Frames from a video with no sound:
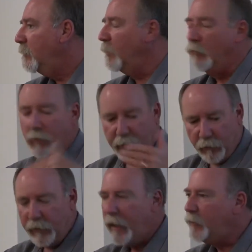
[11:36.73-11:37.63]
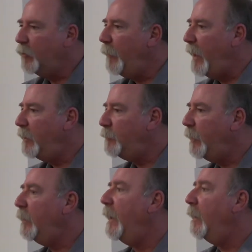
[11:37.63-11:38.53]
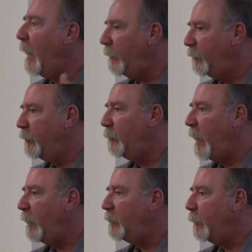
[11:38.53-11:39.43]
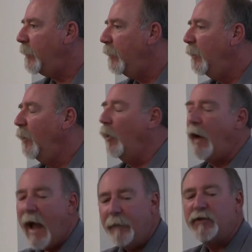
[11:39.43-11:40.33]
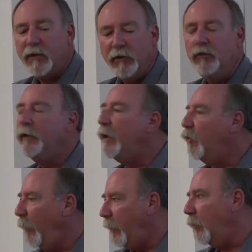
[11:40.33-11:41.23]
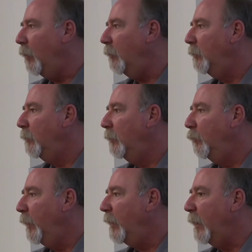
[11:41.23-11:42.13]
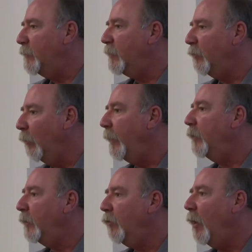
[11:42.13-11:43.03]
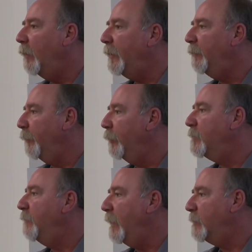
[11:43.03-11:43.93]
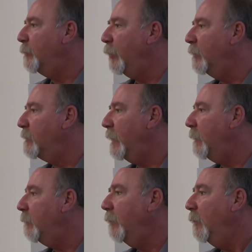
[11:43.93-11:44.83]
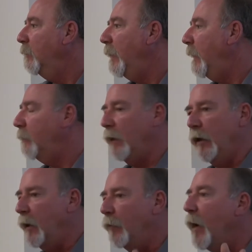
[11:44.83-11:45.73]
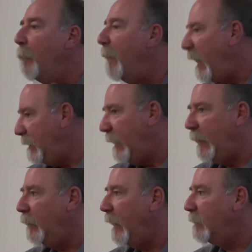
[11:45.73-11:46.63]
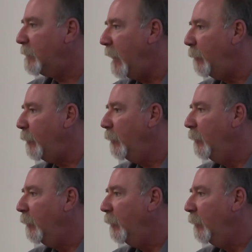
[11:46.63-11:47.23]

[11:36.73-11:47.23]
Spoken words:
So irrigation management and nitrogen management are absolutely critical when it comes to growing good quality fruits, vegetables, and a maintained landscape.